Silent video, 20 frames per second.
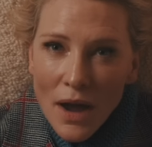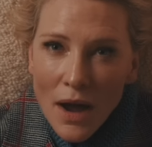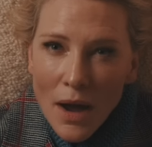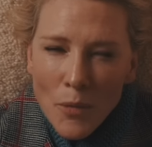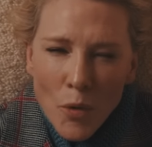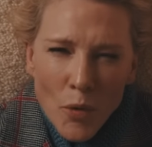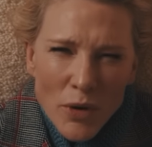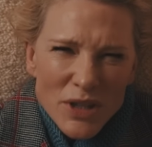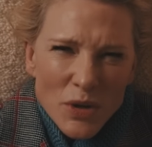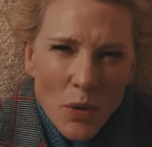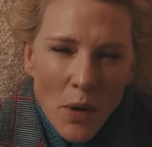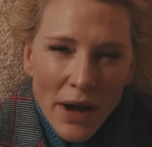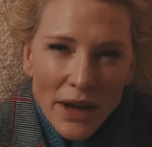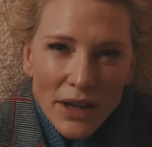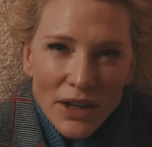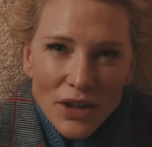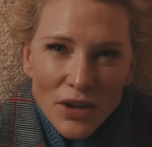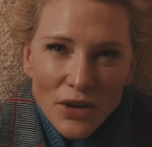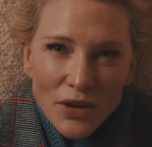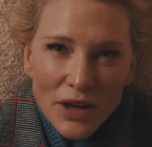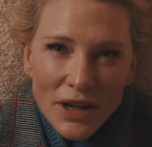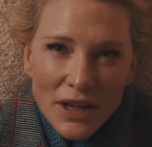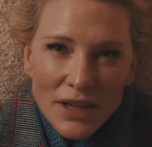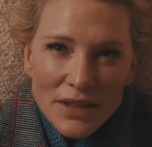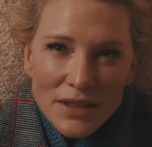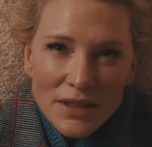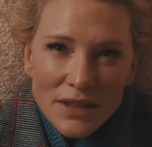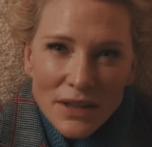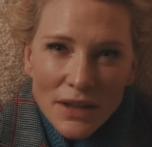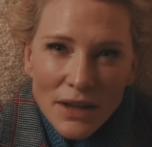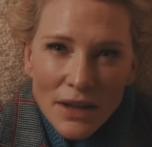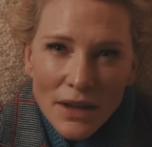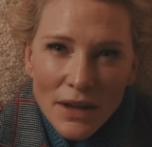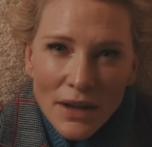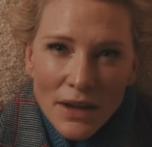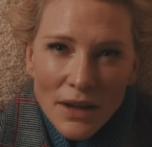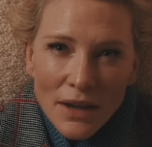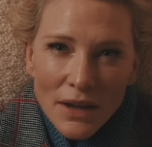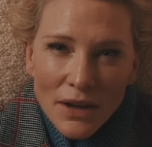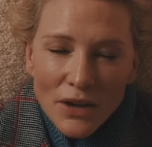I'm always quite curious
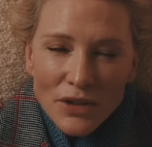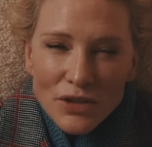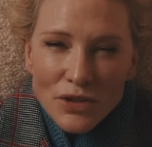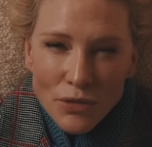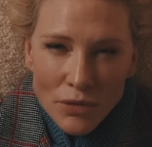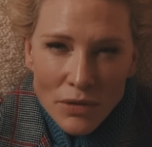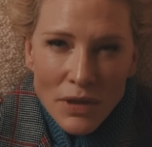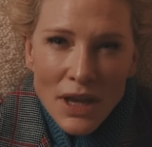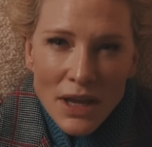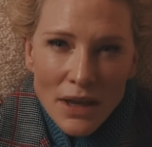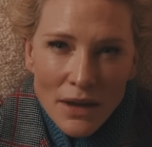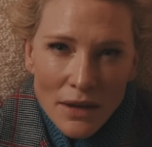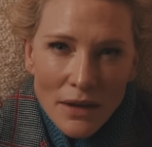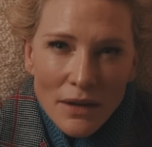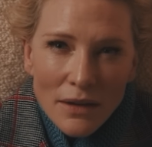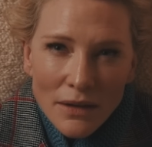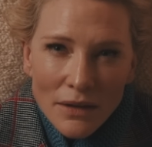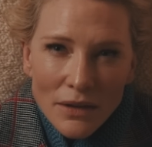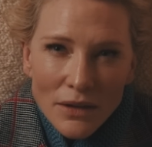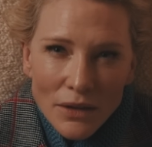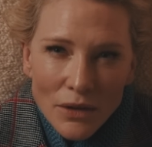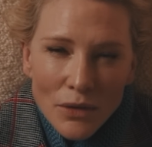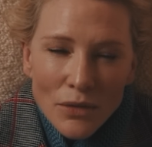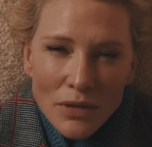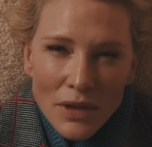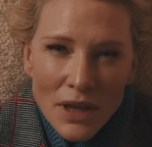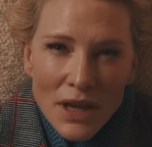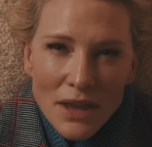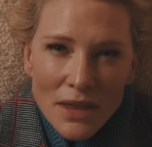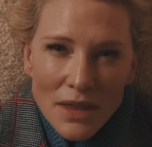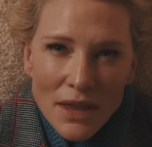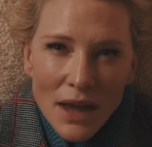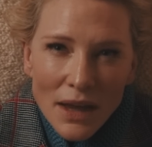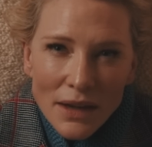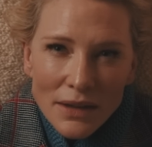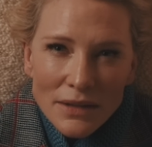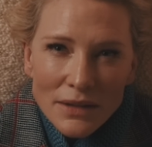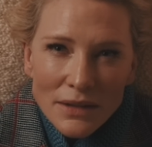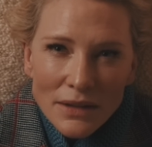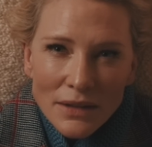because you think
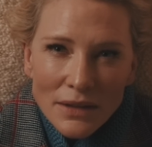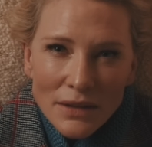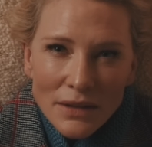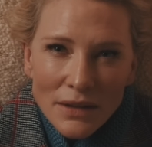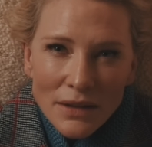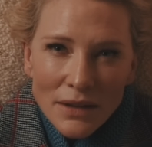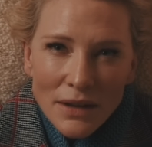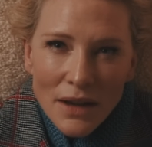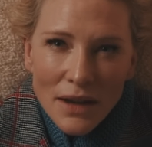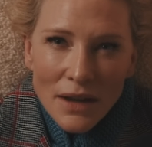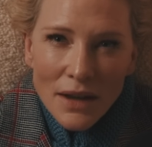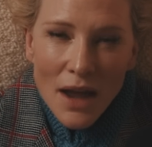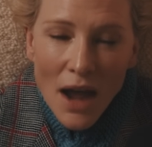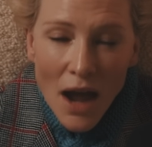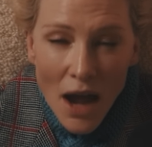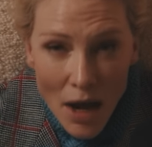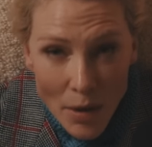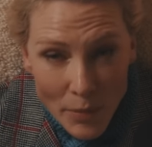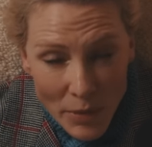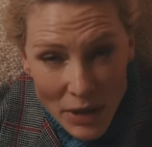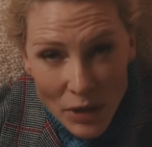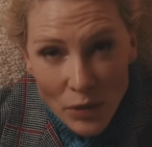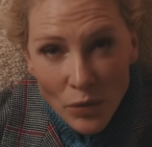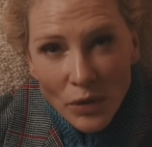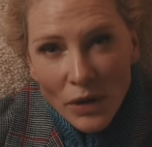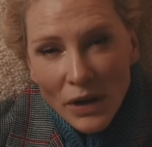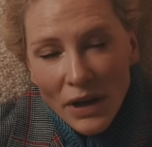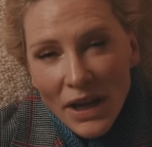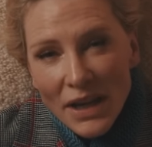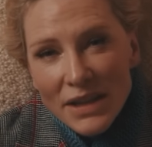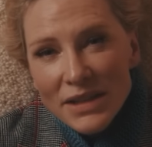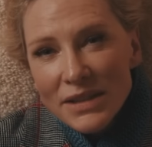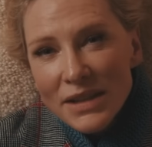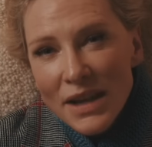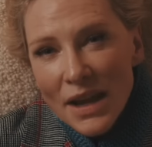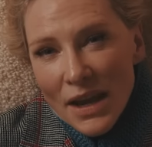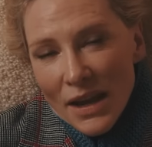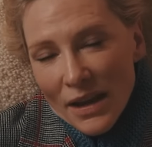that. I mean, look, it's